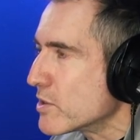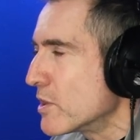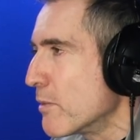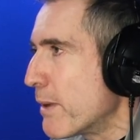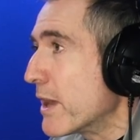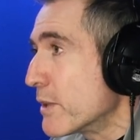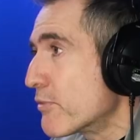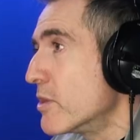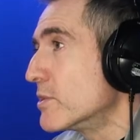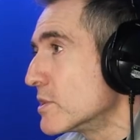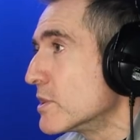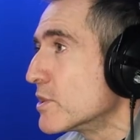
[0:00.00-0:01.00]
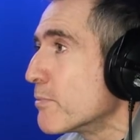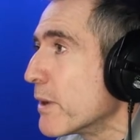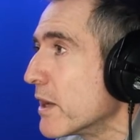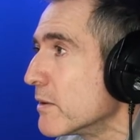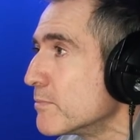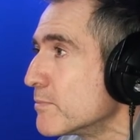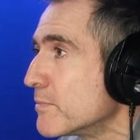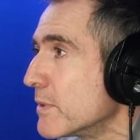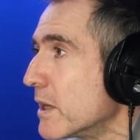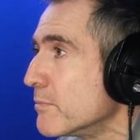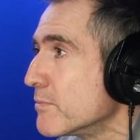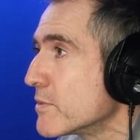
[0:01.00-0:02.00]
Mm. And the better the process is, the better
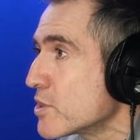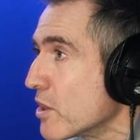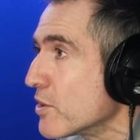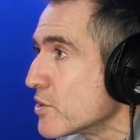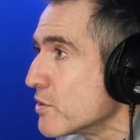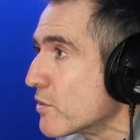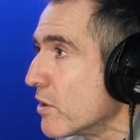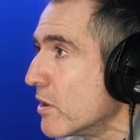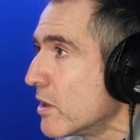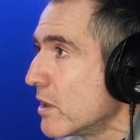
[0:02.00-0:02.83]
chance you've got.